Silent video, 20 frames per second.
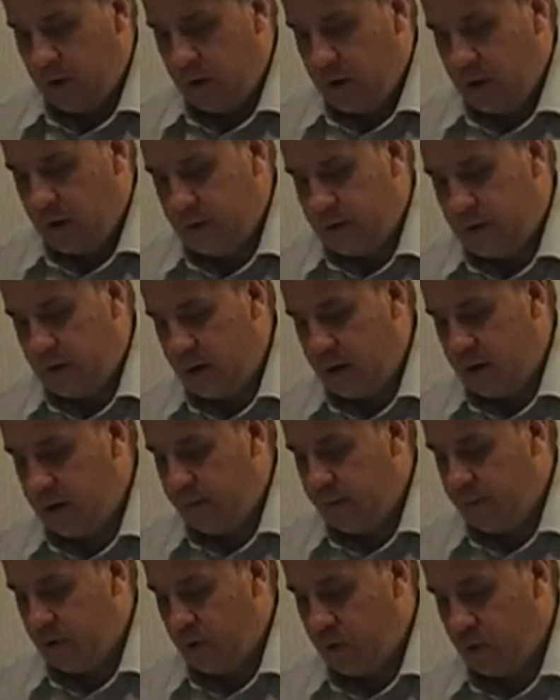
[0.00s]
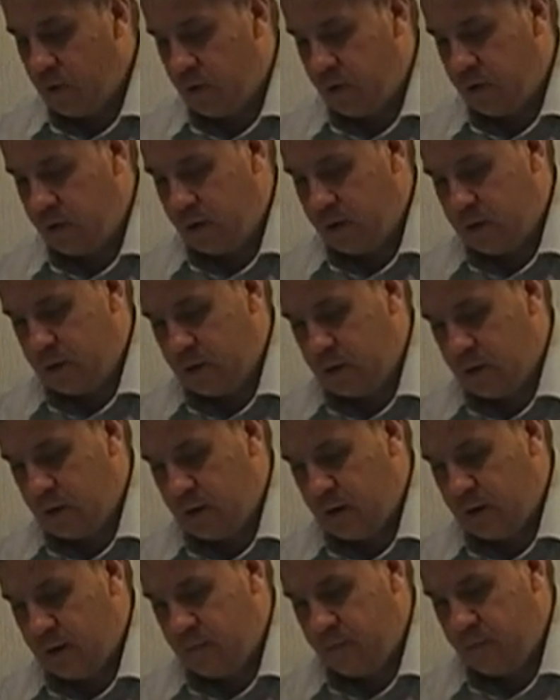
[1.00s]
And then if you look at
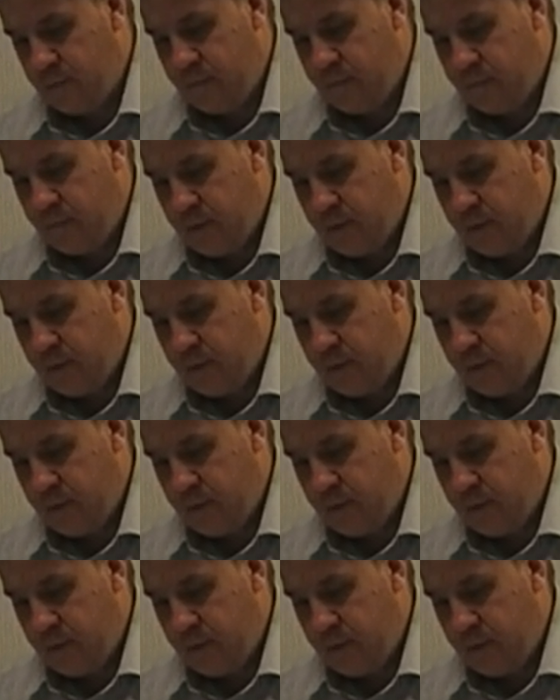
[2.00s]
the